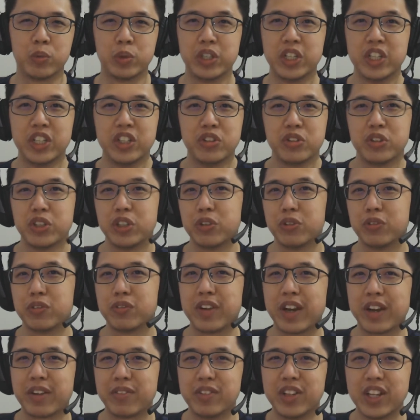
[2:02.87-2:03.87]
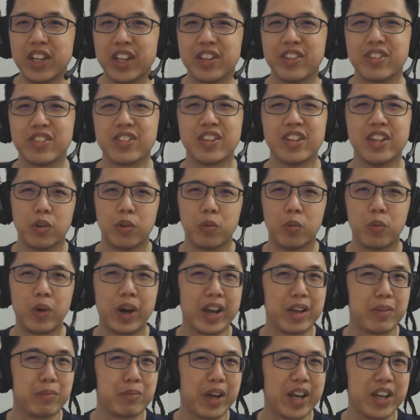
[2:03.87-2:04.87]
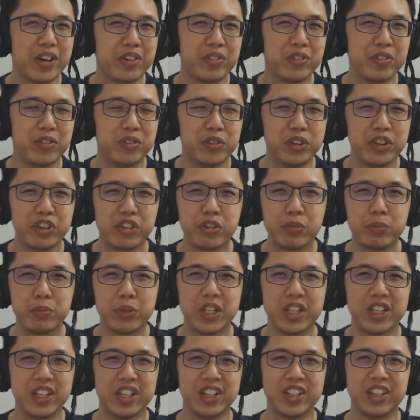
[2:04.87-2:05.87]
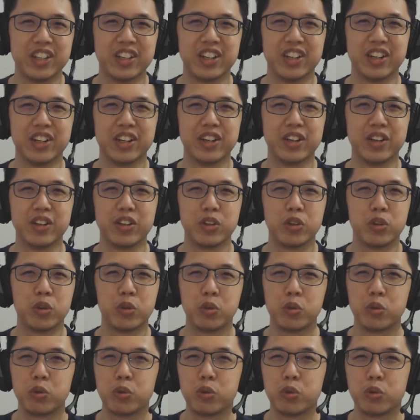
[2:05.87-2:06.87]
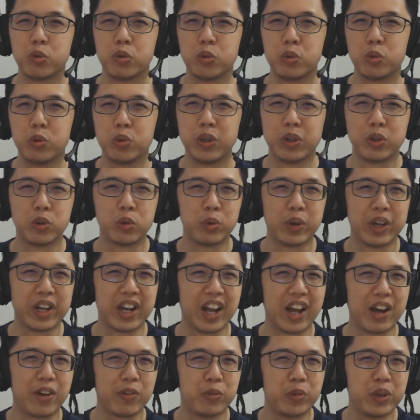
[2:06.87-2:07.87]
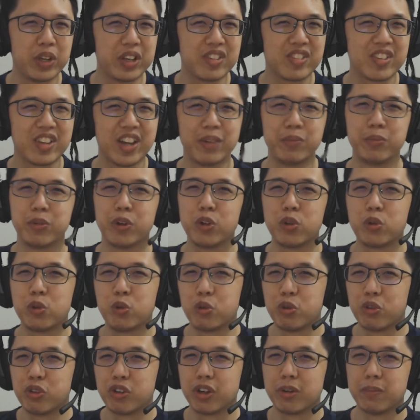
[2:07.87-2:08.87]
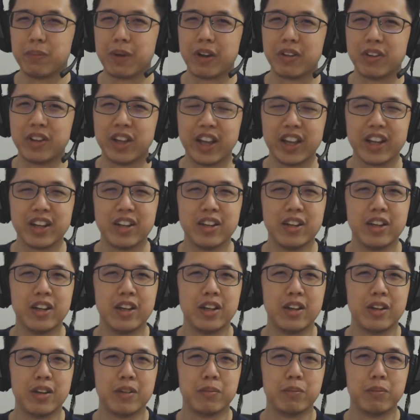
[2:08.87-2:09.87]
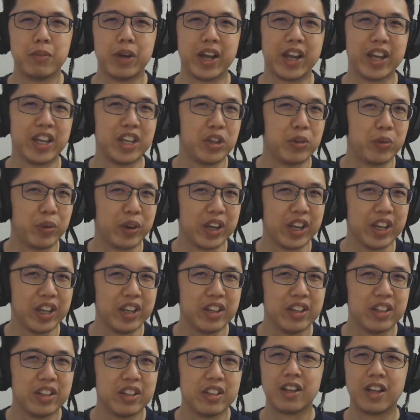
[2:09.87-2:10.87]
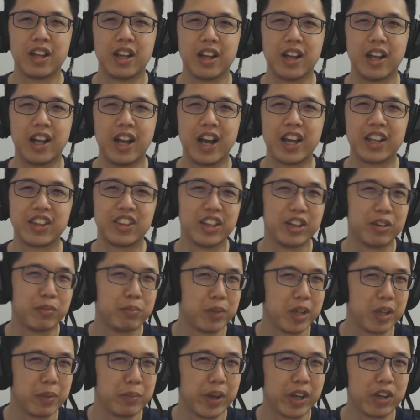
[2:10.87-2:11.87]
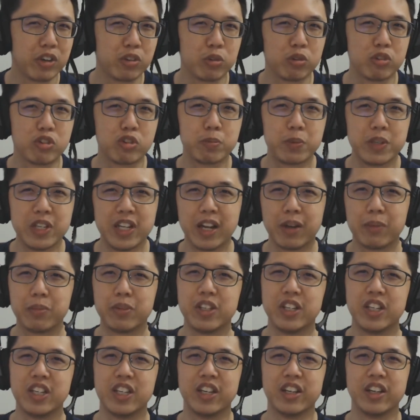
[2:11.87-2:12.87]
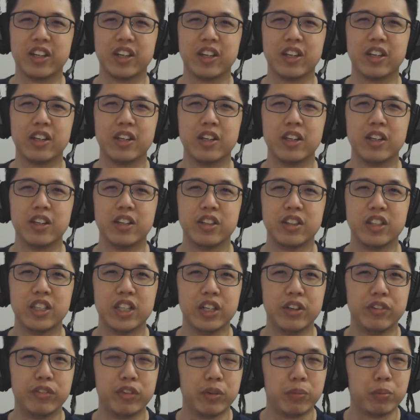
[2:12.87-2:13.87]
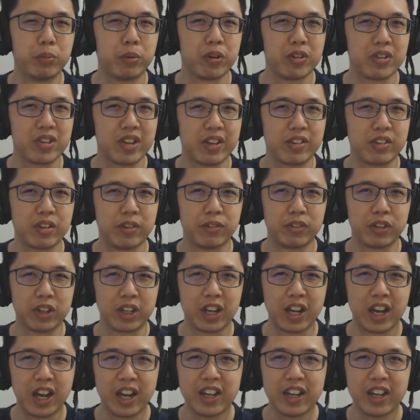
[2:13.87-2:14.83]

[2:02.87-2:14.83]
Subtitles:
3 to 5 days. Why mine reached me in 2.5 weeks, I'm not too sure about that. But anyway, I think Maybank should speed up the delivery process of the card,